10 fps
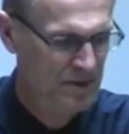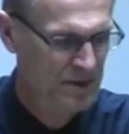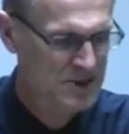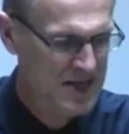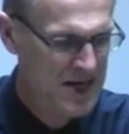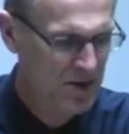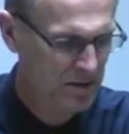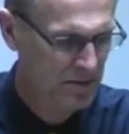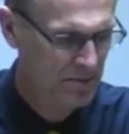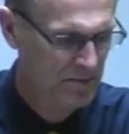
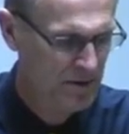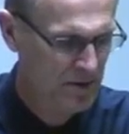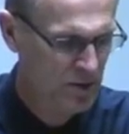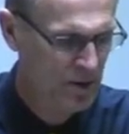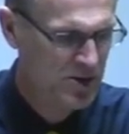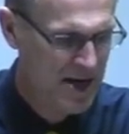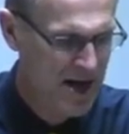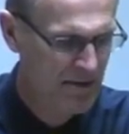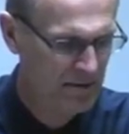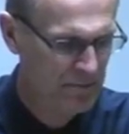Tekel,
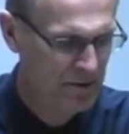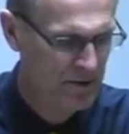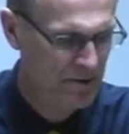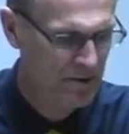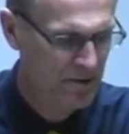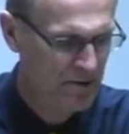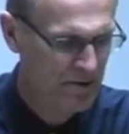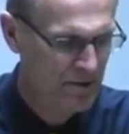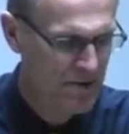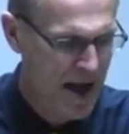27.
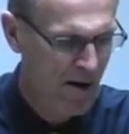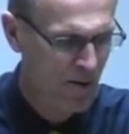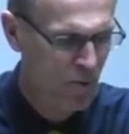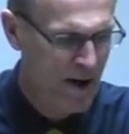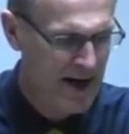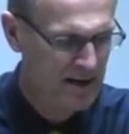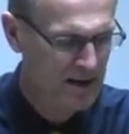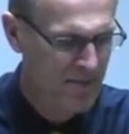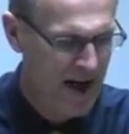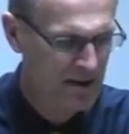Thou art weighed in the
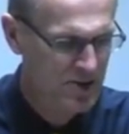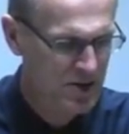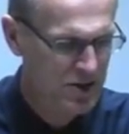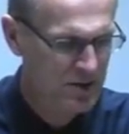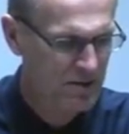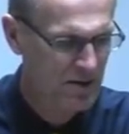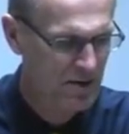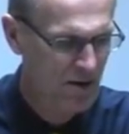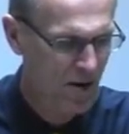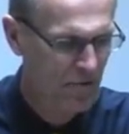balances and
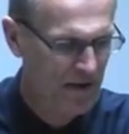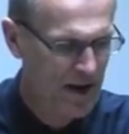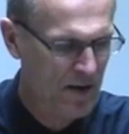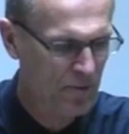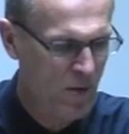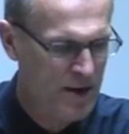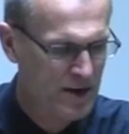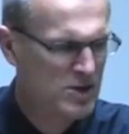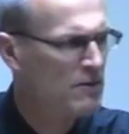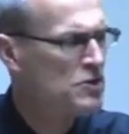art found
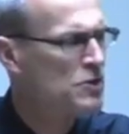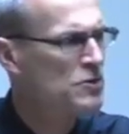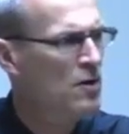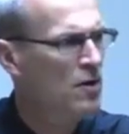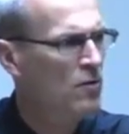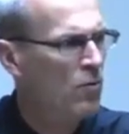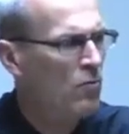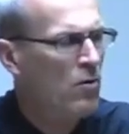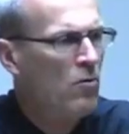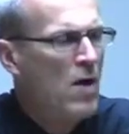wanting. Somebody says,
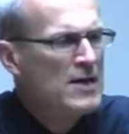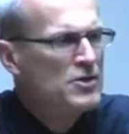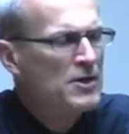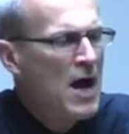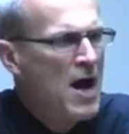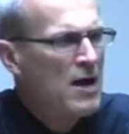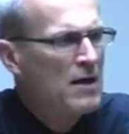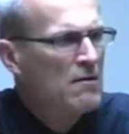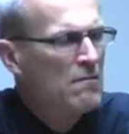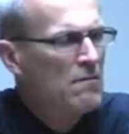well, why is
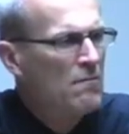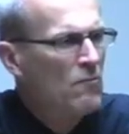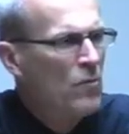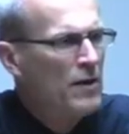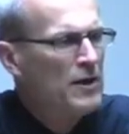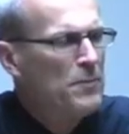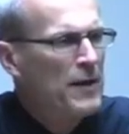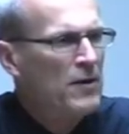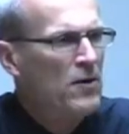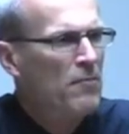God he wanted to
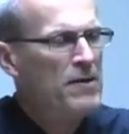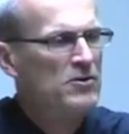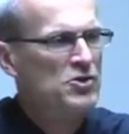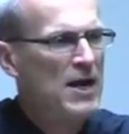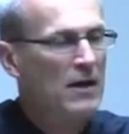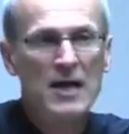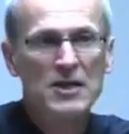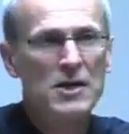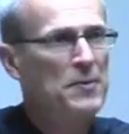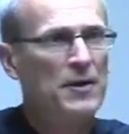pick on Belshazzar.
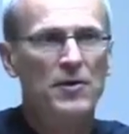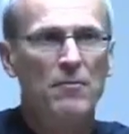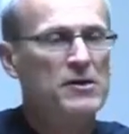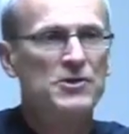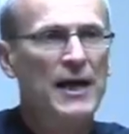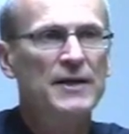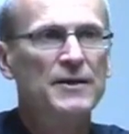God's not picking on Belshazzar.